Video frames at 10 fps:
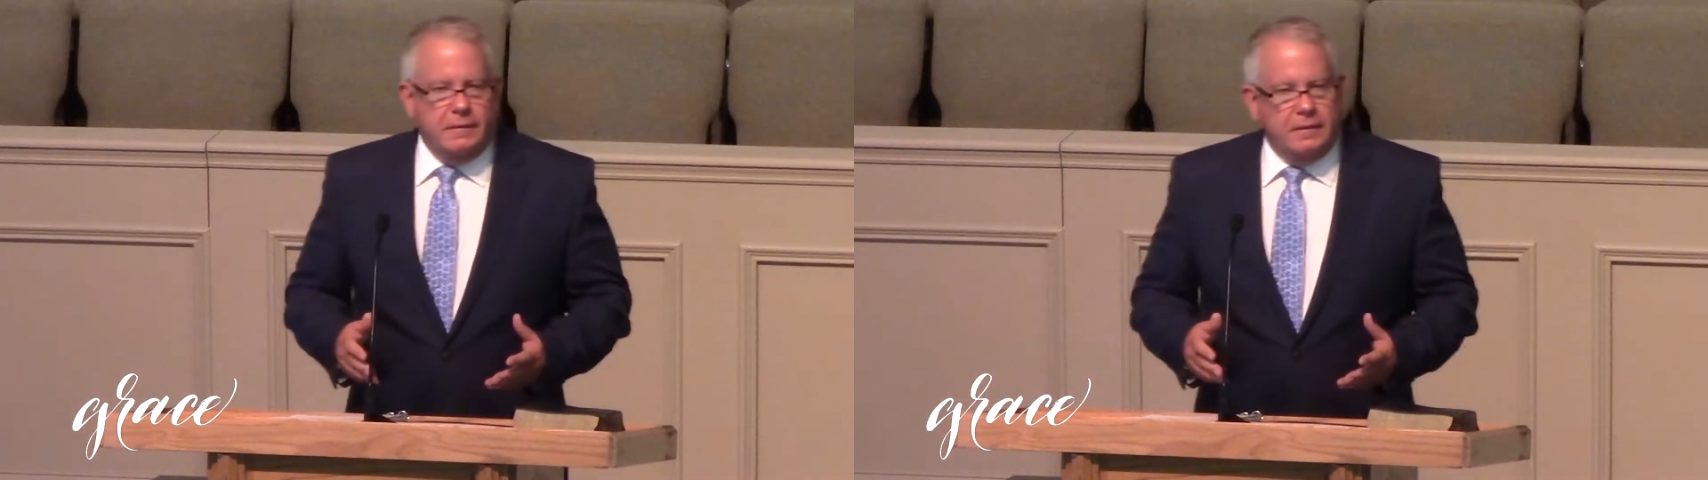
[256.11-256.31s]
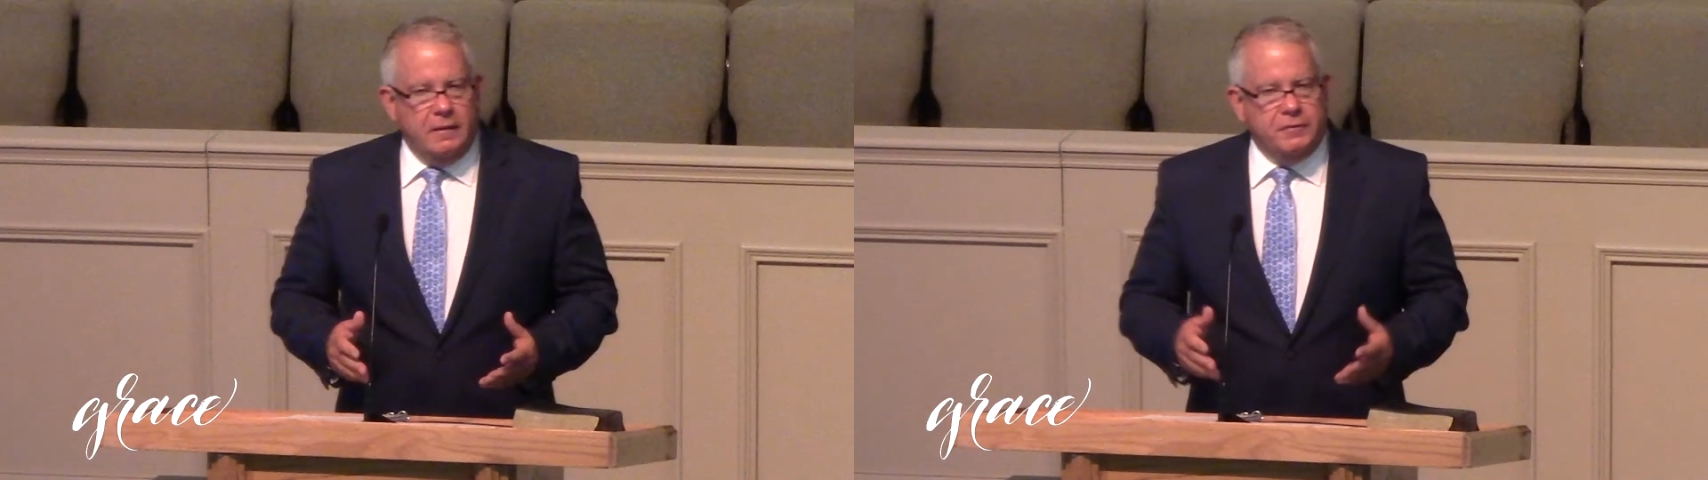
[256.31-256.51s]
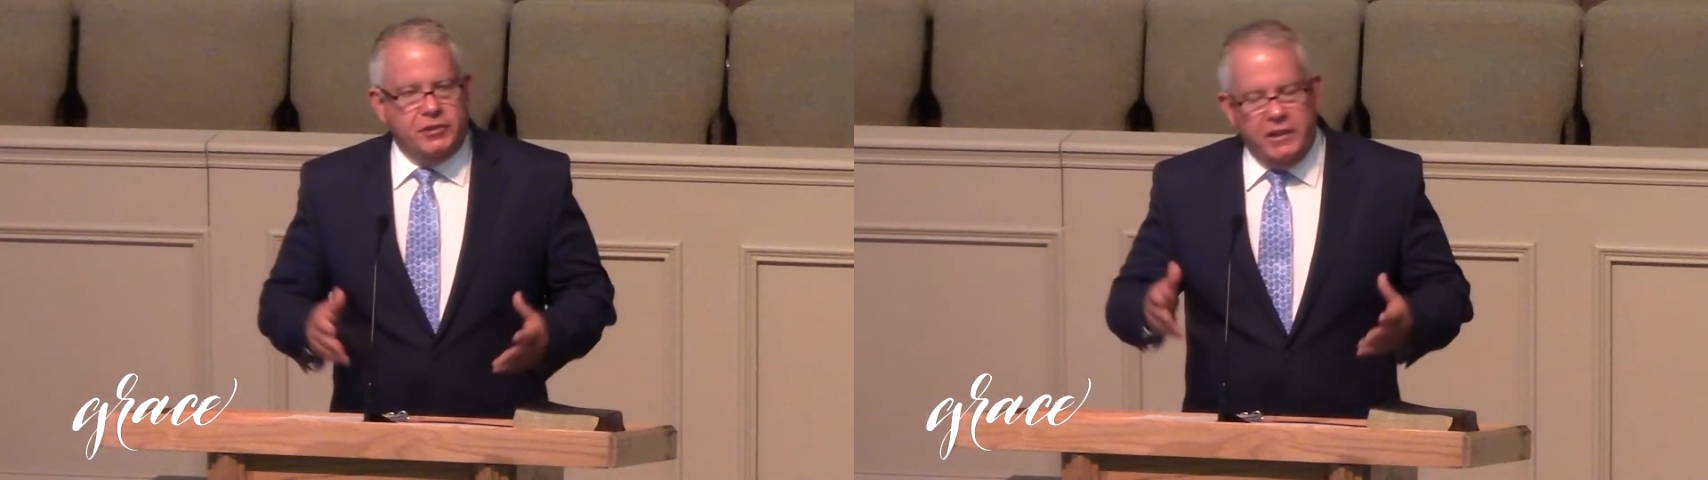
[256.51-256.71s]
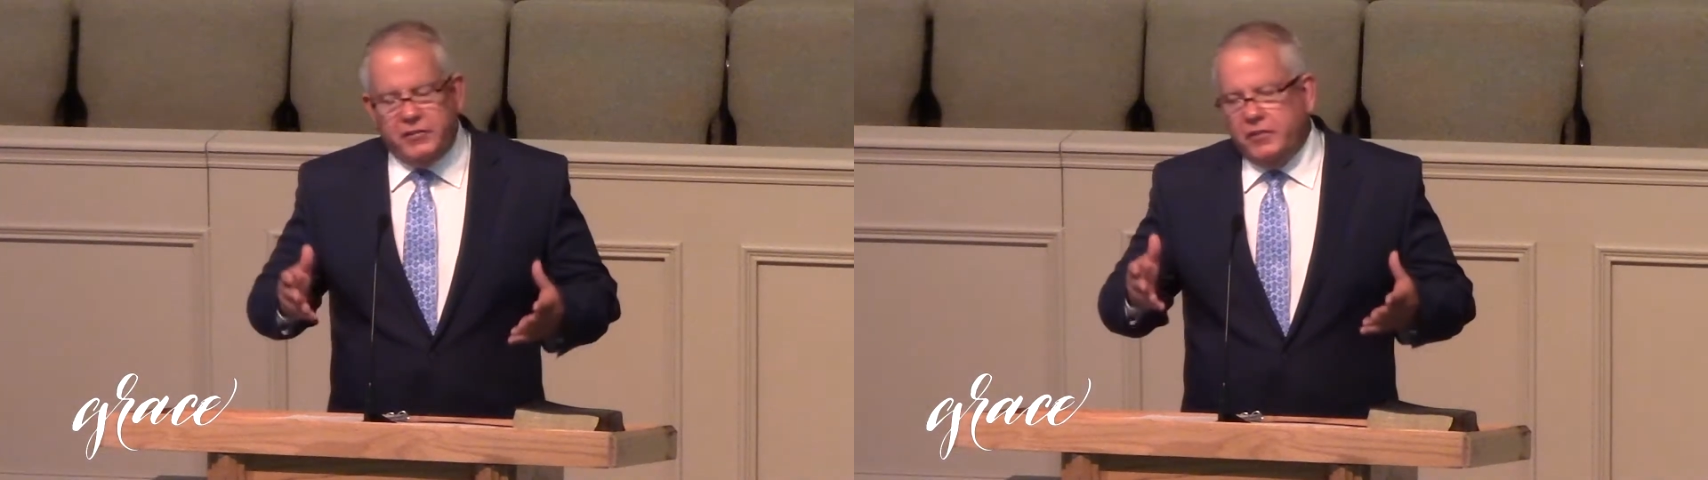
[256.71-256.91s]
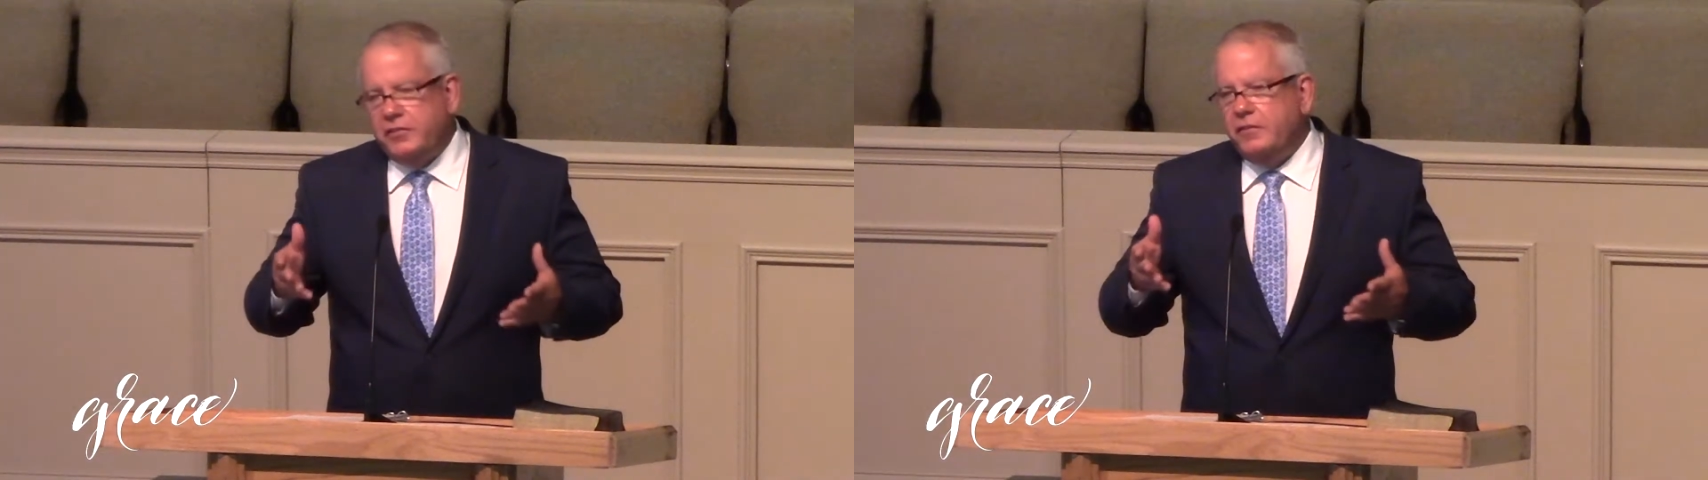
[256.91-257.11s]
of
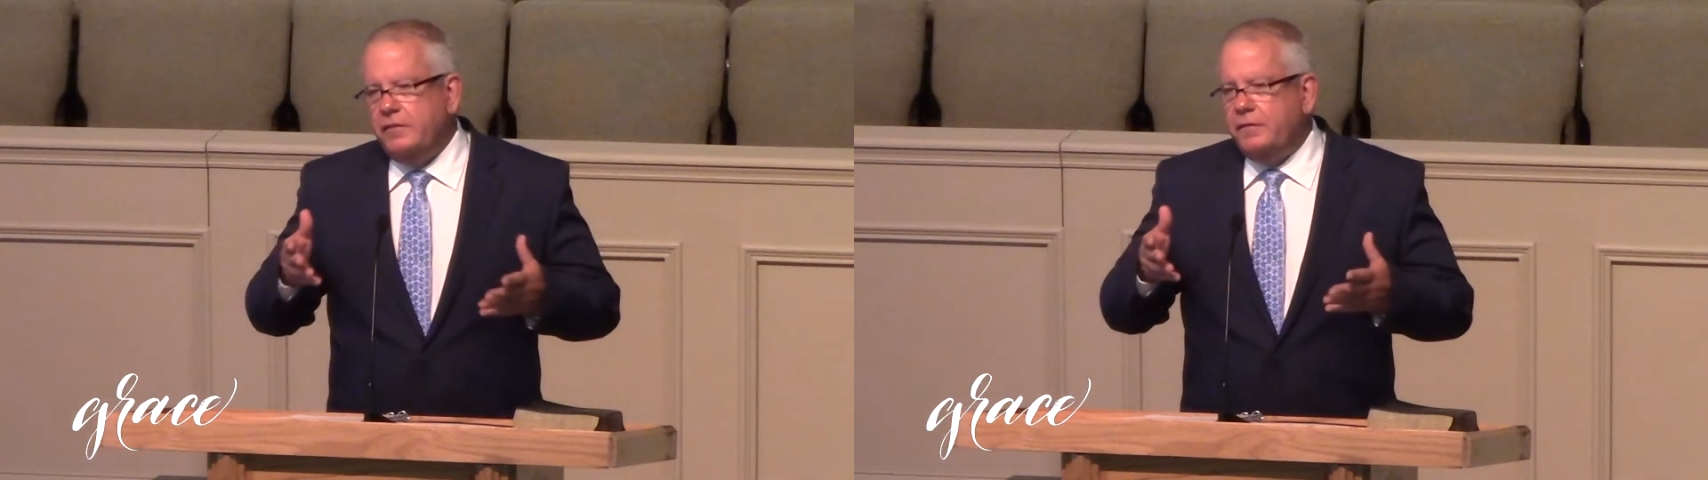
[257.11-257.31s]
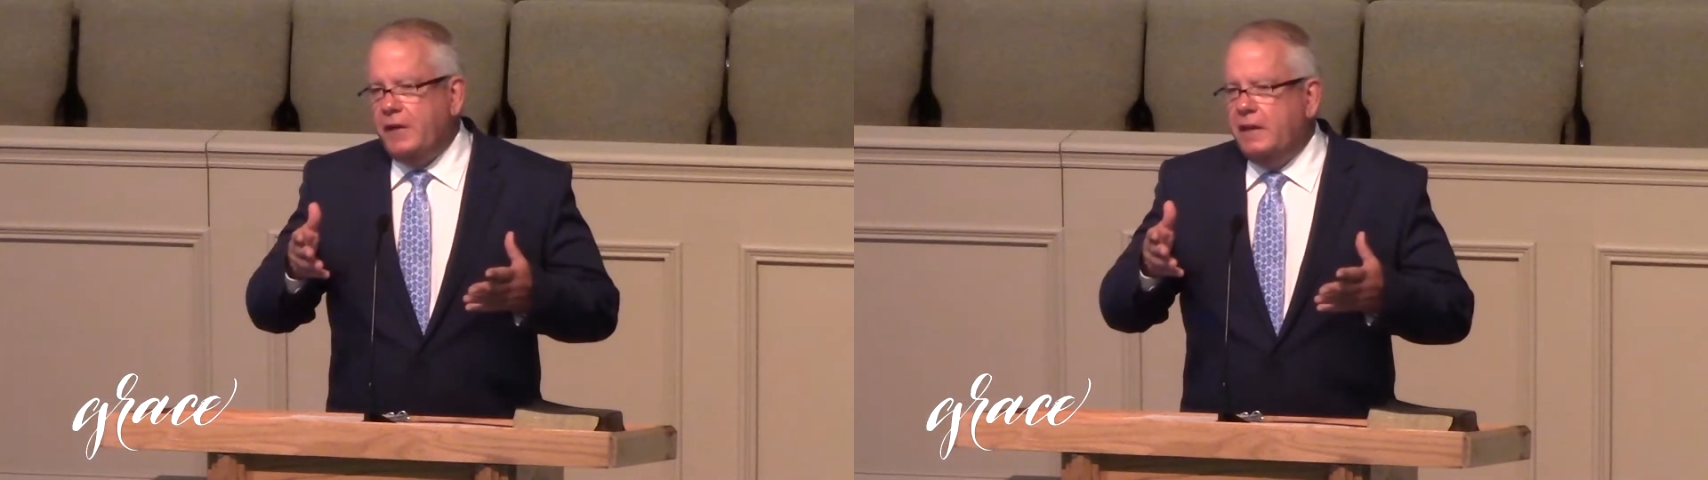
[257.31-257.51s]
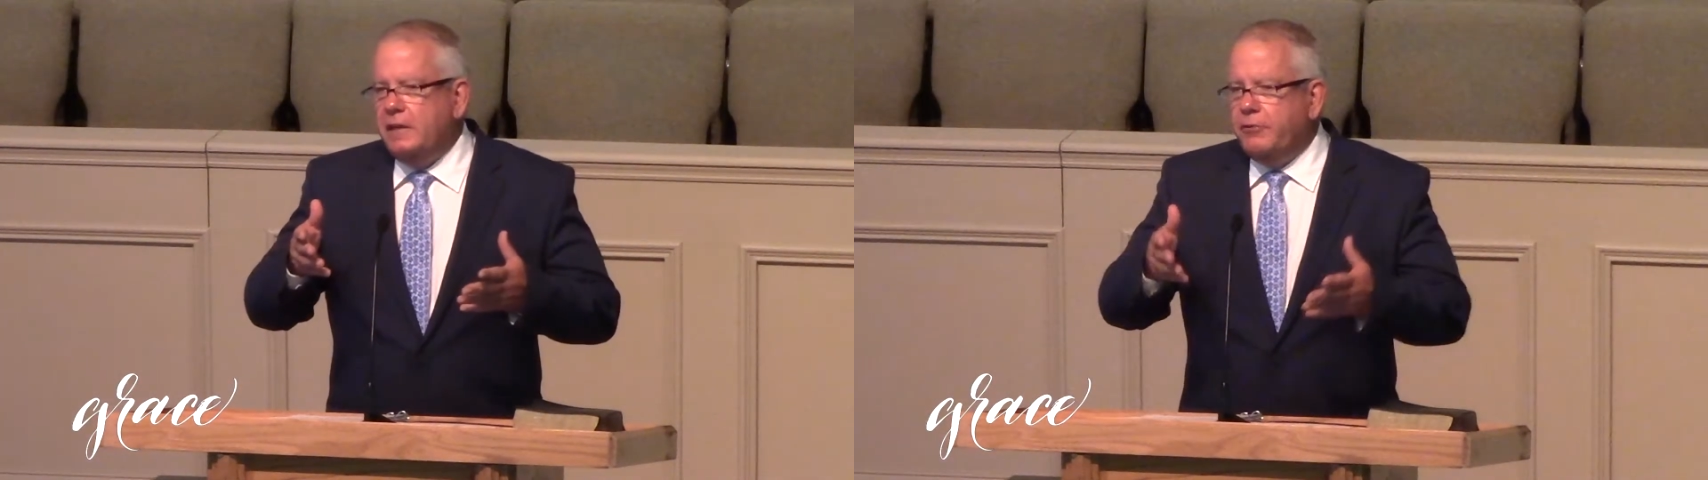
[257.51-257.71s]
Jesus finally